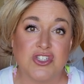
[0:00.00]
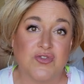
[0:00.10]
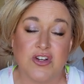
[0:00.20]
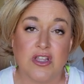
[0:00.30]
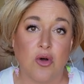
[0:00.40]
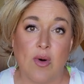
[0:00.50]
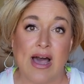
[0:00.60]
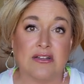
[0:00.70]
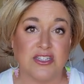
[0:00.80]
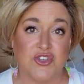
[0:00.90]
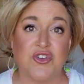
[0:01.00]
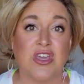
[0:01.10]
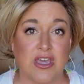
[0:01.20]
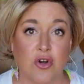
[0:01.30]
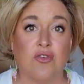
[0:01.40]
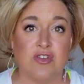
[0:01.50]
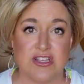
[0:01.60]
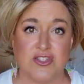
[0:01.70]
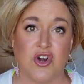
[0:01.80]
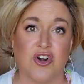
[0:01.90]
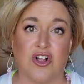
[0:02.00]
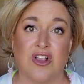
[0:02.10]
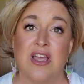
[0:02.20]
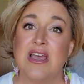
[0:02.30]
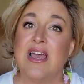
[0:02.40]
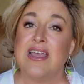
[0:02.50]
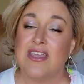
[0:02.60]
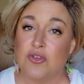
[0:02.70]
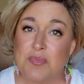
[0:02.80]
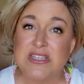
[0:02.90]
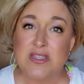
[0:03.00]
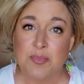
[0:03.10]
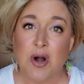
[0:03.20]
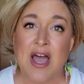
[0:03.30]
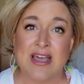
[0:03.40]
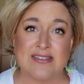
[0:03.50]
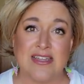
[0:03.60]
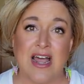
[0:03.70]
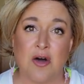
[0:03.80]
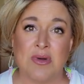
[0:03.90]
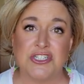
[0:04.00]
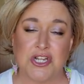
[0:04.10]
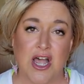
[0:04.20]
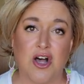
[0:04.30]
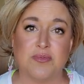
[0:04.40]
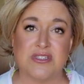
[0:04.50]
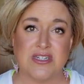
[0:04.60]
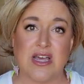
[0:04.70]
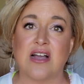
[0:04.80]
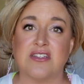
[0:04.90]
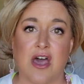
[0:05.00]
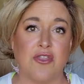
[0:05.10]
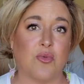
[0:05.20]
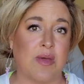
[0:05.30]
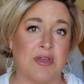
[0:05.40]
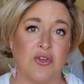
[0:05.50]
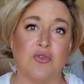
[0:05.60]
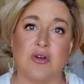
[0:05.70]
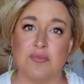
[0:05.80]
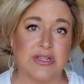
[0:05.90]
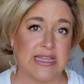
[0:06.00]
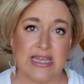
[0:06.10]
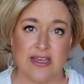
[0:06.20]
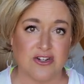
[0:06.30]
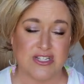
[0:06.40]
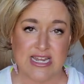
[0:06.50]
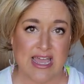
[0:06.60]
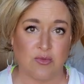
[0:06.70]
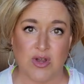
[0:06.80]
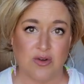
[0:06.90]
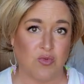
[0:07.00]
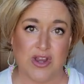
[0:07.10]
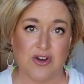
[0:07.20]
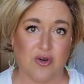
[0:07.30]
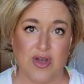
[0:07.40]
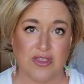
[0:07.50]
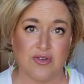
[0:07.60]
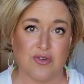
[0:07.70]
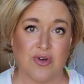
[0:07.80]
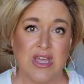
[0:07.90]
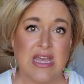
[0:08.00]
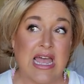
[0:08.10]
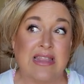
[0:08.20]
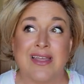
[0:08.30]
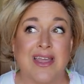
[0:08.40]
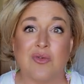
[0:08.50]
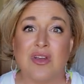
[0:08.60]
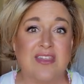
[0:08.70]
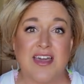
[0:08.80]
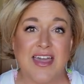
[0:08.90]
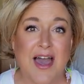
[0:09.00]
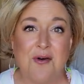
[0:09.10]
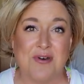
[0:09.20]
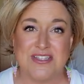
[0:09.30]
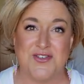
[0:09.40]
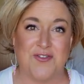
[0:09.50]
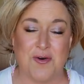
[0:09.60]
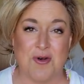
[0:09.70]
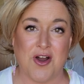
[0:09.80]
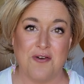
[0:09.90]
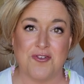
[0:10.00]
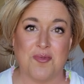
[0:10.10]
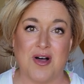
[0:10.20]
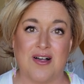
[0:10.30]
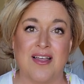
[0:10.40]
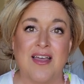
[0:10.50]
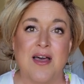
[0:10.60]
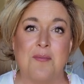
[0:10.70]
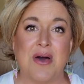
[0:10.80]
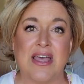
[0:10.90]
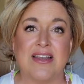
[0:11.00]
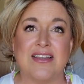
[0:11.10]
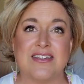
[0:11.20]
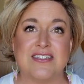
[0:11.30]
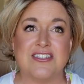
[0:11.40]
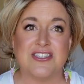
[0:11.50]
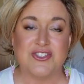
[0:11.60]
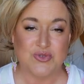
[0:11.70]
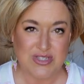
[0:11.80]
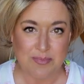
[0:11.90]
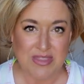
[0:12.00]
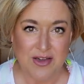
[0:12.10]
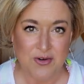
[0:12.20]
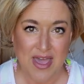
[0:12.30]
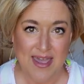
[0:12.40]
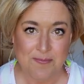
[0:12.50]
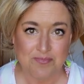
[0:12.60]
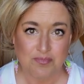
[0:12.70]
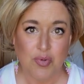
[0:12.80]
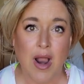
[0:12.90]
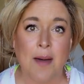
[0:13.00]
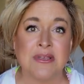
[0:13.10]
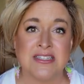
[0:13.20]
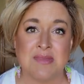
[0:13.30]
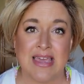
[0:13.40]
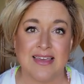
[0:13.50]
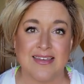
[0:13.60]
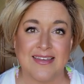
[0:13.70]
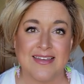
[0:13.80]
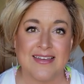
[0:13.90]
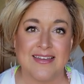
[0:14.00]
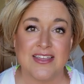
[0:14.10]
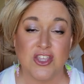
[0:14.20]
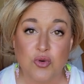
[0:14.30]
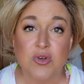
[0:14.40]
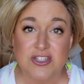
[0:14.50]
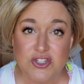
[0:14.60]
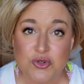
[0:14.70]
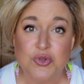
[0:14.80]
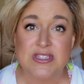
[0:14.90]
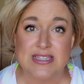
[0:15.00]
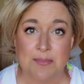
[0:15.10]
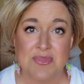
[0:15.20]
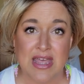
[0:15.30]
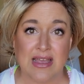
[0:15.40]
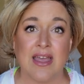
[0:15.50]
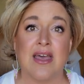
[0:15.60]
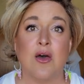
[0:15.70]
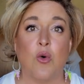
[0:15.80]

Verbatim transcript: just for a little while till you can get over this hurdle. You'll be surprised at how much it helps to talk to other women who completely understand what, what you're going through. And then get rid of the account once you feel more comfortable. But just do something, okay? Promise me you will do something,